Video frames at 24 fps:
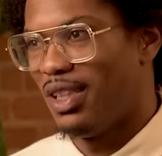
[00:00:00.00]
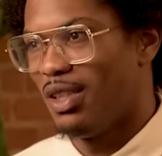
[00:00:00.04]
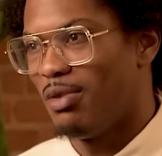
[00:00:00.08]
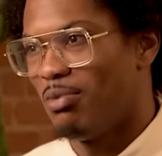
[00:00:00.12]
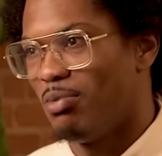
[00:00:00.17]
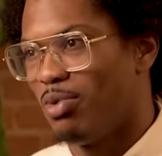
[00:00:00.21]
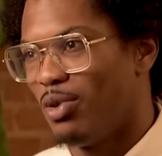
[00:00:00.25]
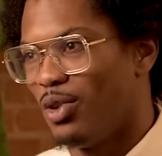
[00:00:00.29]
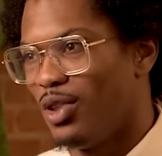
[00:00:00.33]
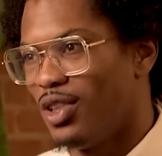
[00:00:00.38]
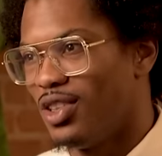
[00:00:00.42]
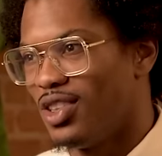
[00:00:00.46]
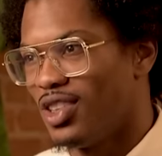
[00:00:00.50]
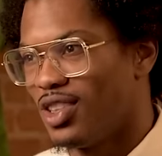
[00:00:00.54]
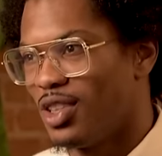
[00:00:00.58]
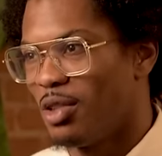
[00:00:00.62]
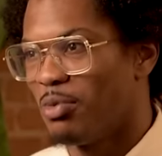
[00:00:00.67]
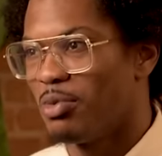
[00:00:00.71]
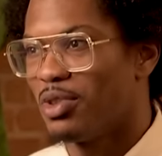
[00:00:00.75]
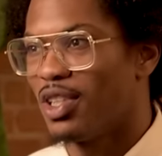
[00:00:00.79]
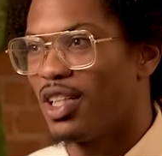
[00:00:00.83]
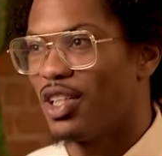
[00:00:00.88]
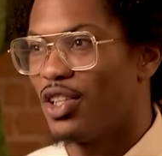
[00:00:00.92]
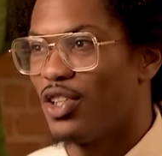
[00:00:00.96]
the employees, it's
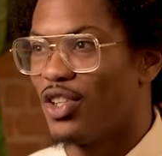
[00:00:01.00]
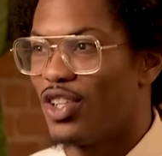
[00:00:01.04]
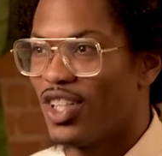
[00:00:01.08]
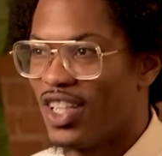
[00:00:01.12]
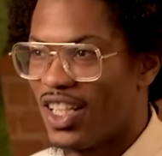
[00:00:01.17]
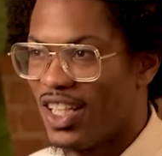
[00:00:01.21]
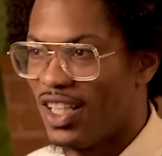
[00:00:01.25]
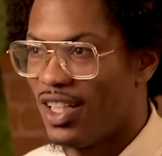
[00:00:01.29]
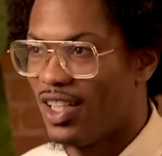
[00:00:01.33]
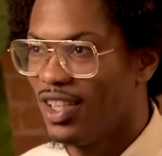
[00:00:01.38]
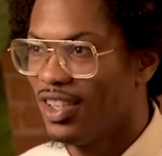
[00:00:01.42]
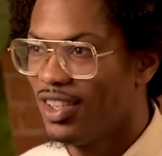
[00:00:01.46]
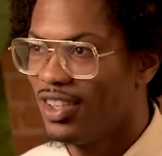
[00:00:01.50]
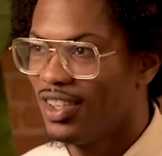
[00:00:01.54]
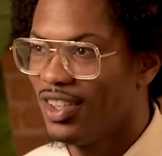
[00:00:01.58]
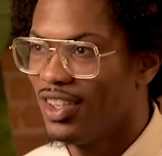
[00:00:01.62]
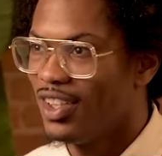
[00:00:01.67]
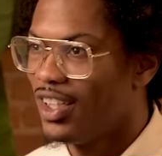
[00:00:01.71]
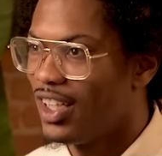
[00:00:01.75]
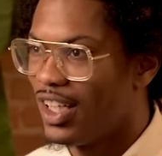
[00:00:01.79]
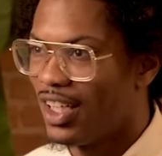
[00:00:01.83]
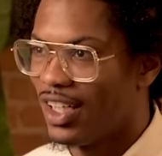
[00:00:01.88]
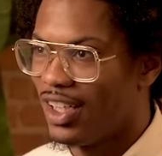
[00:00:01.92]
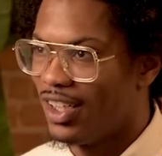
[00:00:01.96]
almost like you're dating.
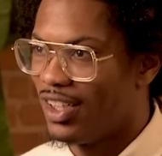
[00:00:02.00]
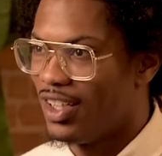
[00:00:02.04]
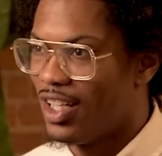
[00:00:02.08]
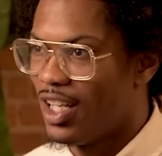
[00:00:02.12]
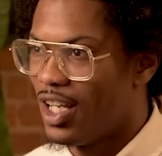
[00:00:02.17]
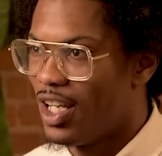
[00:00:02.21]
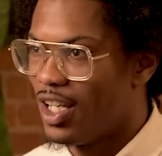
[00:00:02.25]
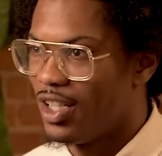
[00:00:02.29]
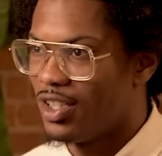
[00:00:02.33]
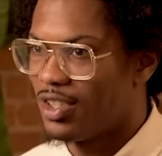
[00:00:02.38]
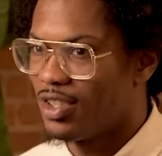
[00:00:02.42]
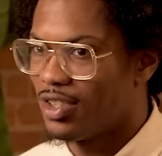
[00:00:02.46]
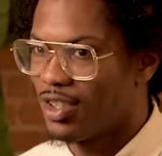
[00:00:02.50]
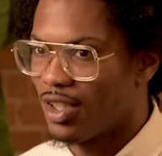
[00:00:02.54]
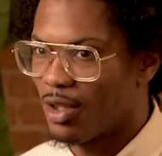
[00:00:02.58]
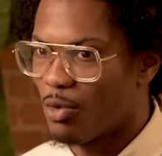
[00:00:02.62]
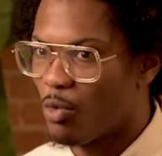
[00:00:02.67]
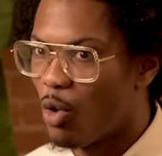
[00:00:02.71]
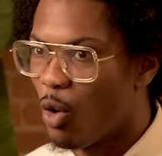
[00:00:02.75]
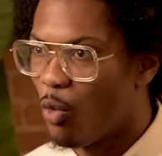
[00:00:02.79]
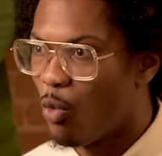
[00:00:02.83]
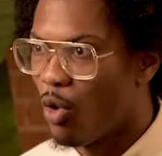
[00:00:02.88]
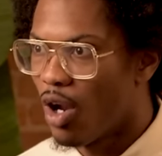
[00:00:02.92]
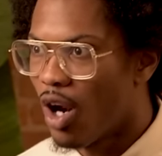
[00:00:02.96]
And she's
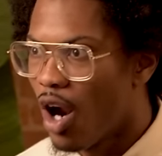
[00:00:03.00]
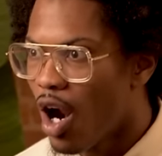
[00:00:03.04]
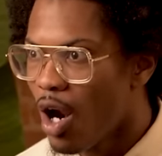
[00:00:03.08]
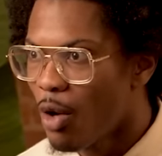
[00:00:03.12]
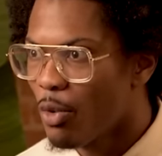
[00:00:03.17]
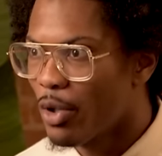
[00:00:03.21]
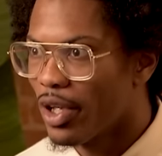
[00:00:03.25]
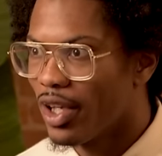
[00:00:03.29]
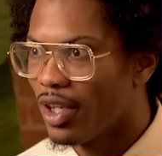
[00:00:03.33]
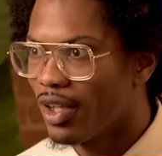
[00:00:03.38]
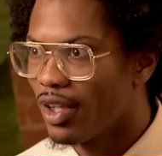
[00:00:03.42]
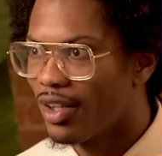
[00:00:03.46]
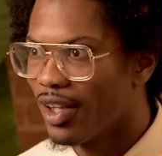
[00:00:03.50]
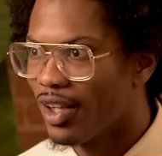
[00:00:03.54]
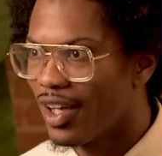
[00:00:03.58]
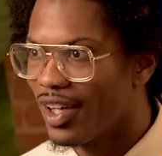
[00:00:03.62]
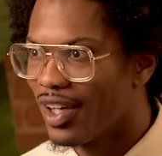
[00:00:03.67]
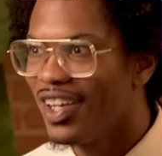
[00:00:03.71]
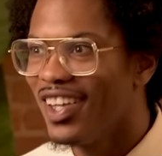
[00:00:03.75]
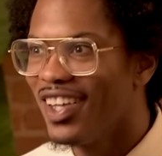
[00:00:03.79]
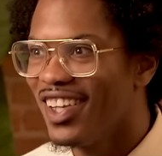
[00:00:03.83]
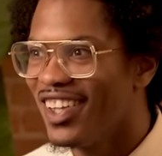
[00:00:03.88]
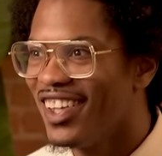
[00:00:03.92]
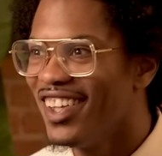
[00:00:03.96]
like, well, what are we?
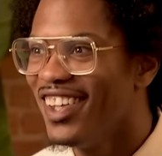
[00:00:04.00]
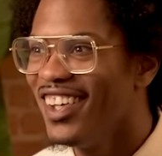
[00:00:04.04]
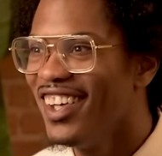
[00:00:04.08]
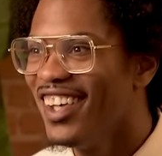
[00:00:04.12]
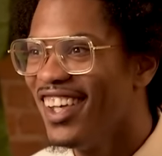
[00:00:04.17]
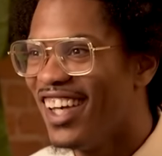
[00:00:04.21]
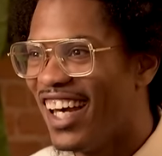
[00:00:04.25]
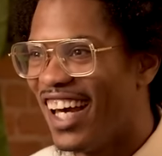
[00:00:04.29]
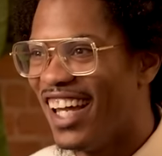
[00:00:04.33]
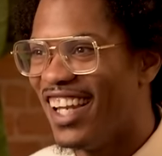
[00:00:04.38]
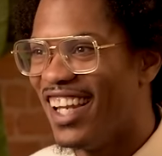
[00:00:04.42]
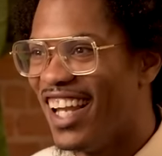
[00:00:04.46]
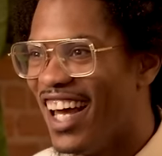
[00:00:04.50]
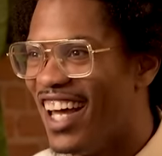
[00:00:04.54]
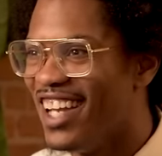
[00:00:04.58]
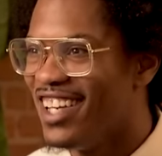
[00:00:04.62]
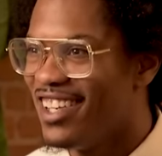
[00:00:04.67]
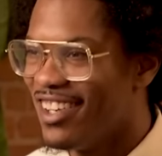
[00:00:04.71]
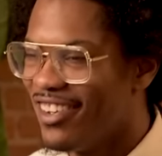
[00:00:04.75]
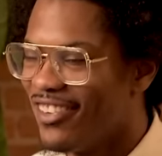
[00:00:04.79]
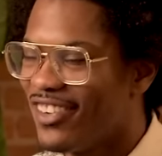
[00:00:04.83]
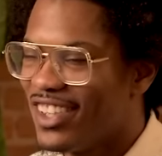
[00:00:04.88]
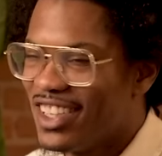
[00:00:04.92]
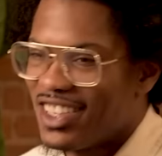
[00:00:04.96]
Like,
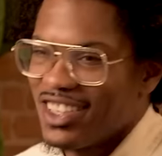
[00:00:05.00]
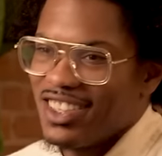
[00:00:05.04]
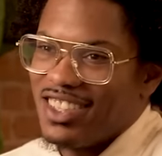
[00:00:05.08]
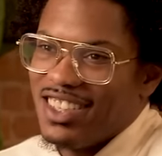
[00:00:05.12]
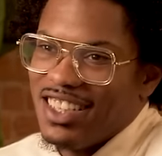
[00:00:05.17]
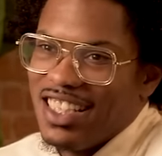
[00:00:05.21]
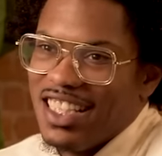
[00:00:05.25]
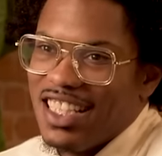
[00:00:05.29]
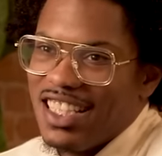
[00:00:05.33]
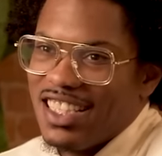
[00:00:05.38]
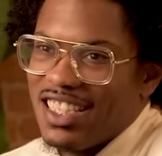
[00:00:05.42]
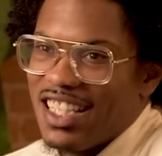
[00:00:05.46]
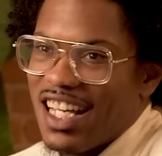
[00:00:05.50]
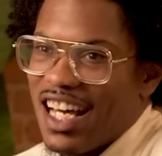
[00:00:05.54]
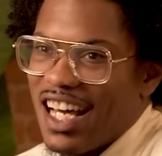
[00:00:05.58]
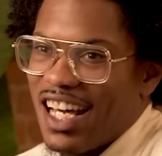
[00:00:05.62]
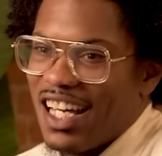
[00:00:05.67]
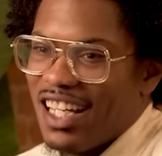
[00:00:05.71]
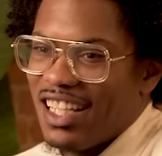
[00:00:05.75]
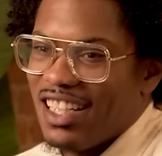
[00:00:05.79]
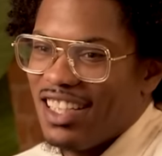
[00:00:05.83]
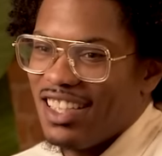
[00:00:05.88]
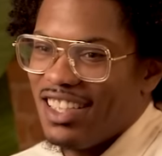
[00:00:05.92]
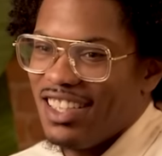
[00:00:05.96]
and we just need
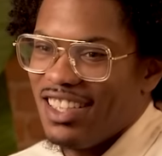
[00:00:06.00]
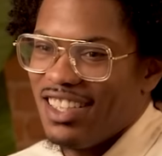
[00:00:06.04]
that.